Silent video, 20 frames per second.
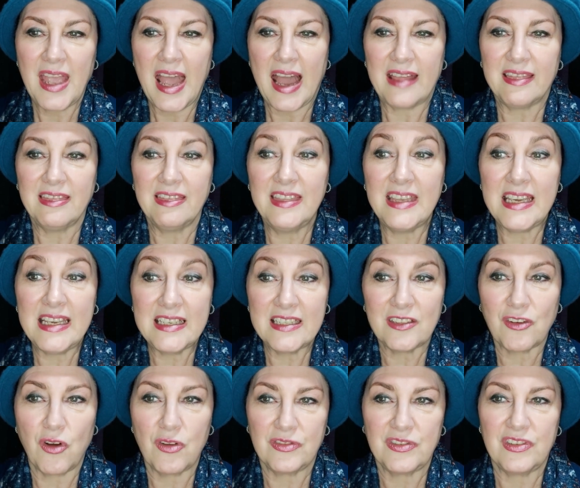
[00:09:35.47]
And these
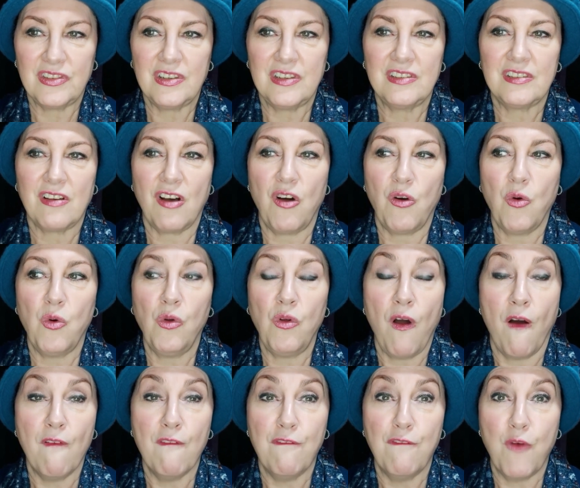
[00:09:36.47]
consonants are all
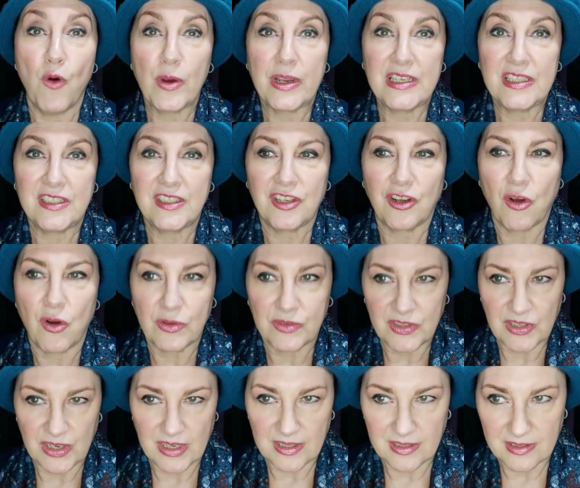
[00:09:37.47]
voiced
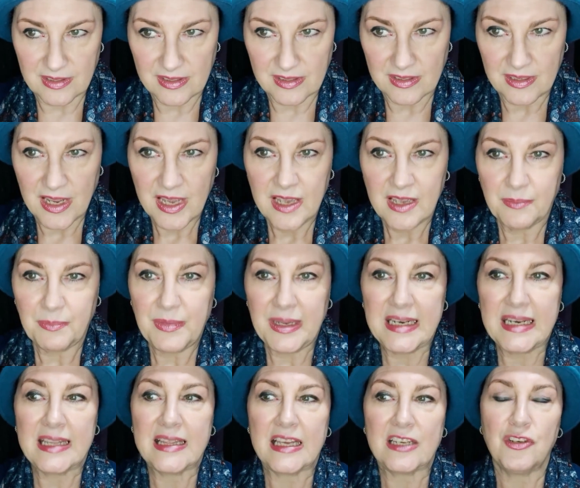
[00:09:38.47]
consonants,
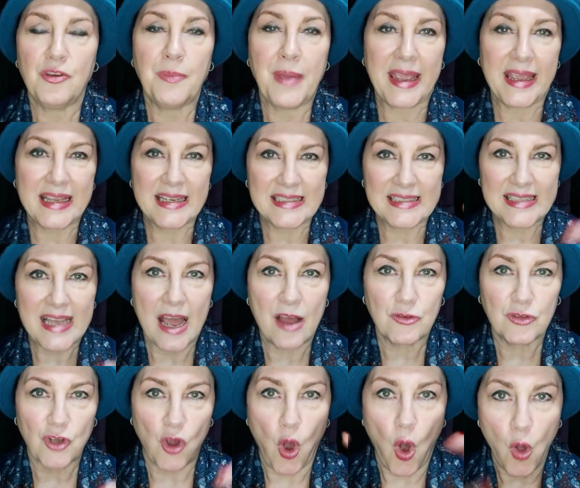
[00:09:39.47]
meaning that you're making
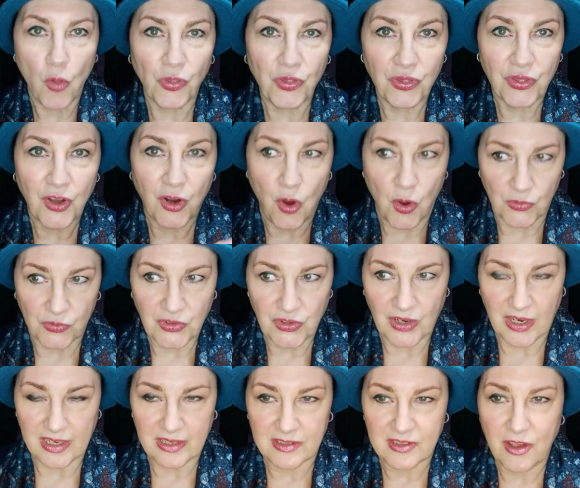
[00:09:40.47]
sound on the
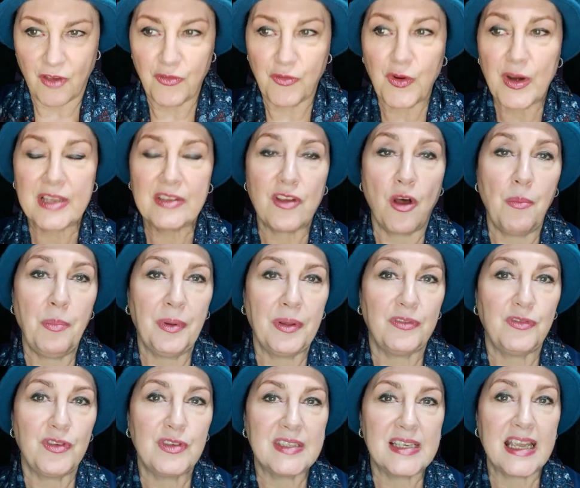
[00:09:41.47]
consonant. So for example,
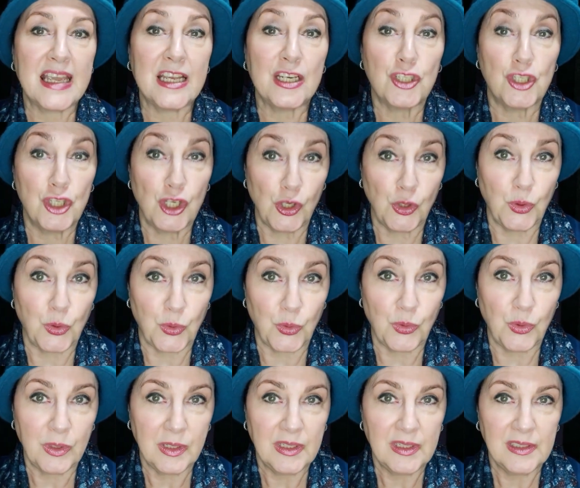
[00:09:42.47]
if you're singing
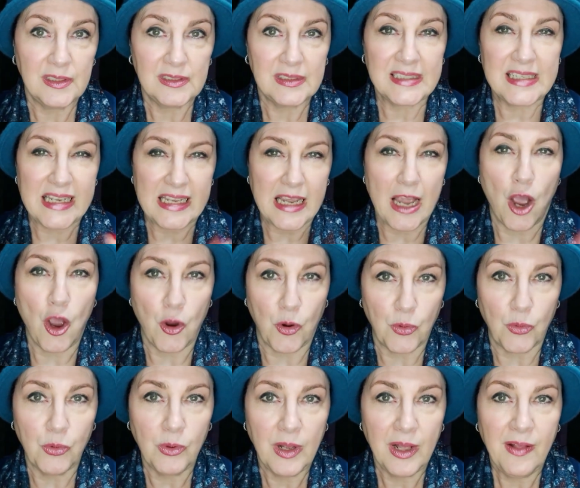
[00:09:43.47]
to,
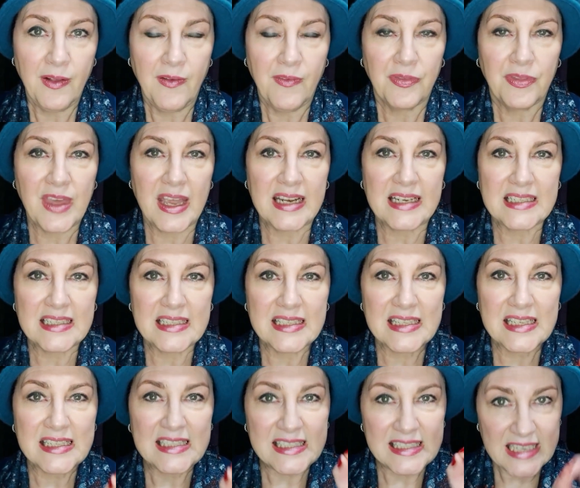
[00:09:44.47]
T-O, then
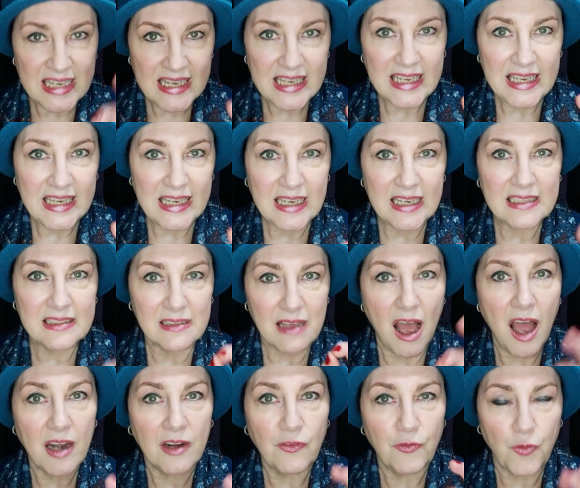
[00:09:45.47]
the T is
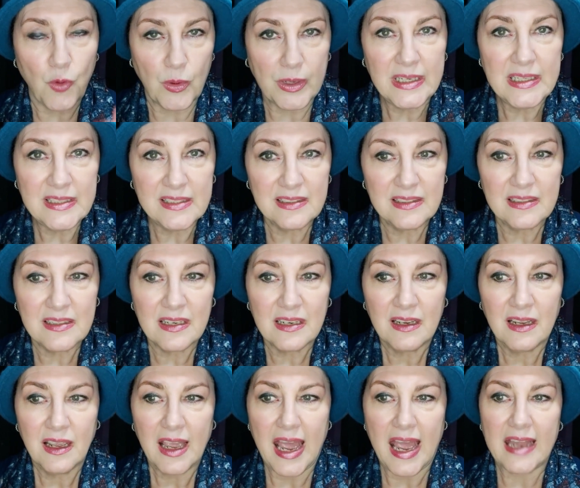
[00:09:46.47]
unvoiced
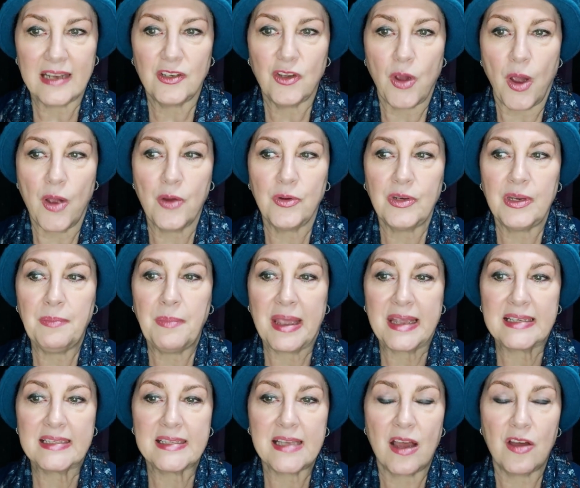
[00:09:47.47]
and you only
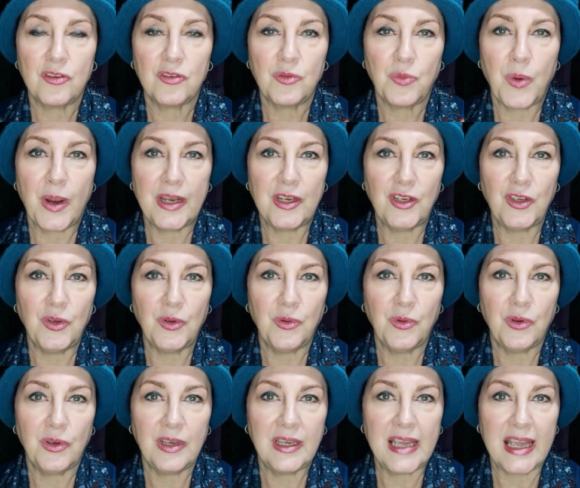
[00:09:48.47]
make sound when
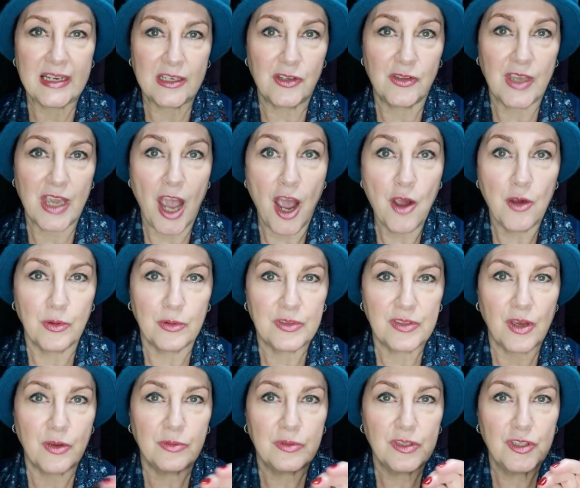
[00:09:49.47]
you get to the O.
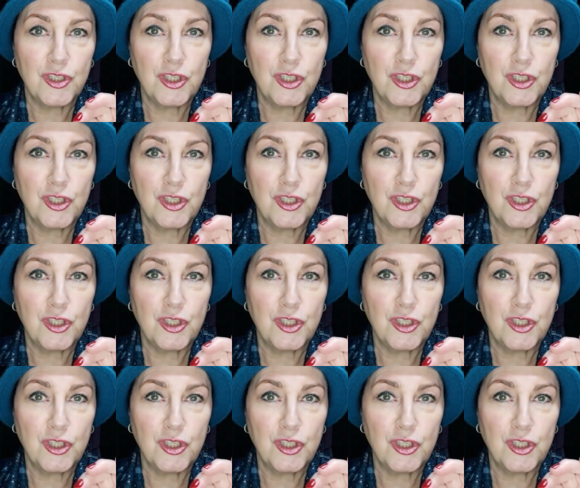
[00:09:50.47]
So